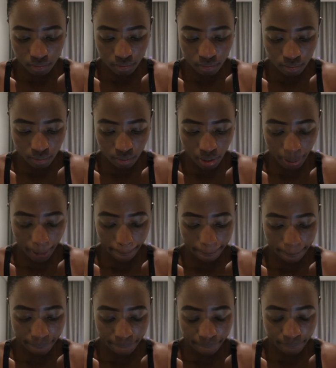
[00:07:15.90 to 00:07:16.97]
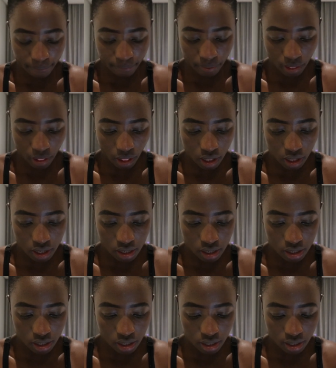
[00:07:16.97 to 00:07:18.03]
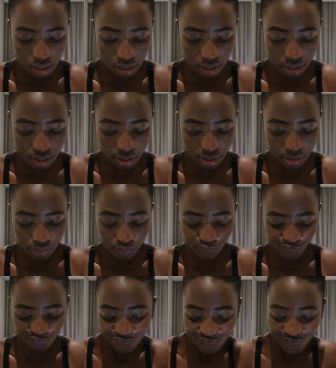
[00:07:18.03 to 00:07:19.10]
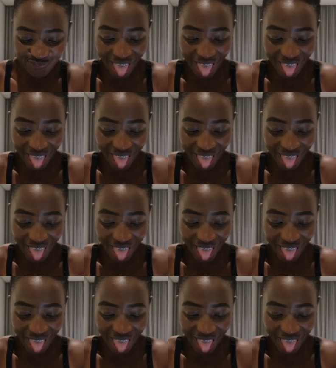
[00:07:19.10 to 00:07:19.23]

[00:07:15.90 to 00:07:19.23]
(no one is talking)